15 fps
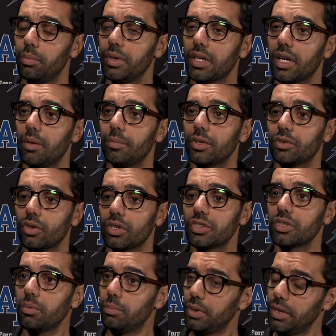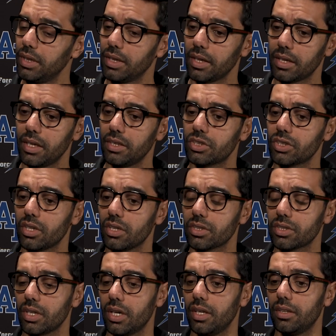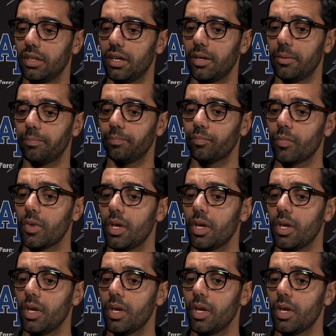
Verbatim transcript: be coming to us, competing against us, and um,